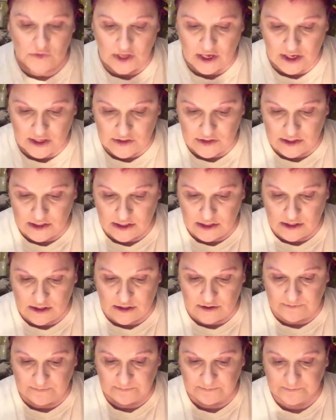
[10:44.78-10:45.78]
and
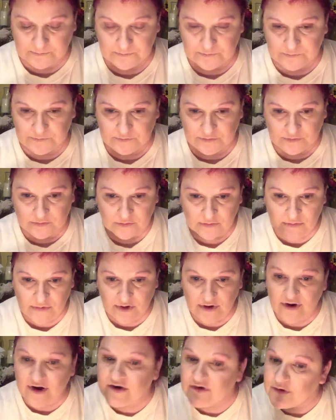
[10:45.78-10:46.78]
then
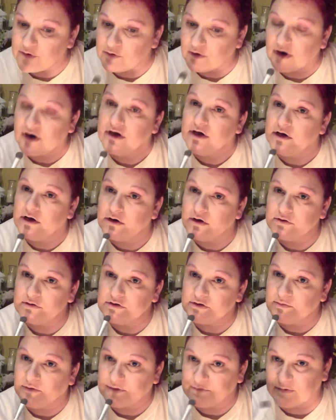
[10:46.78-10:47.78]
I do right here
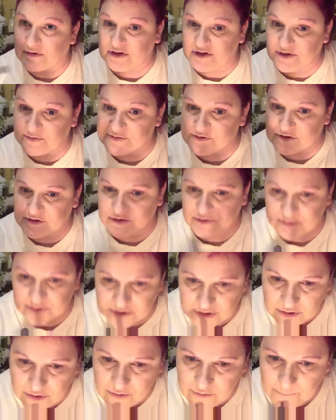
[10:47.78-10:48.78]
to make my lips a little
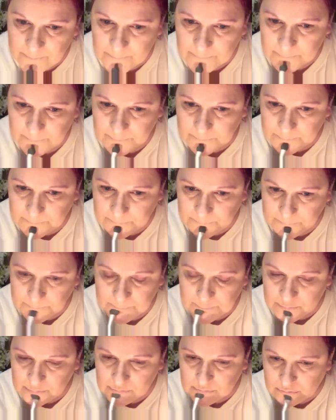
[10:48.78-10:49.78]
bigger,
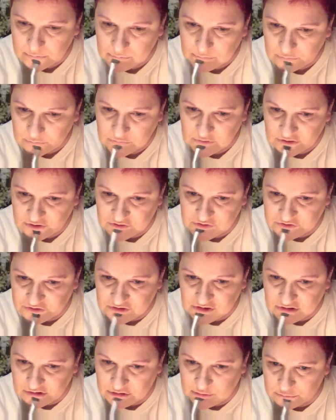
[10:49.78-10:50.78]
because
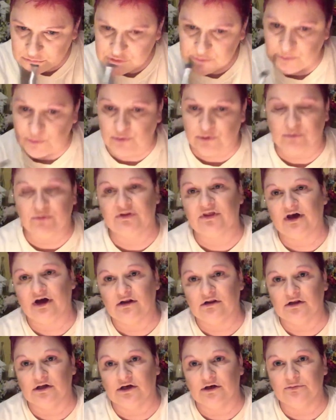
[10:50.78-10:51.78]
I was born
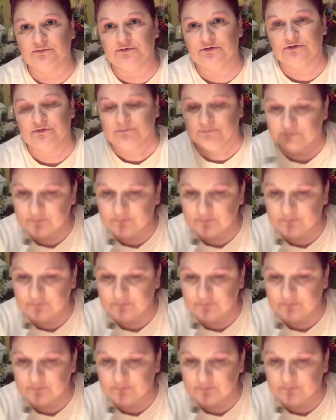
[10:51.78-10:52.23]
without lips.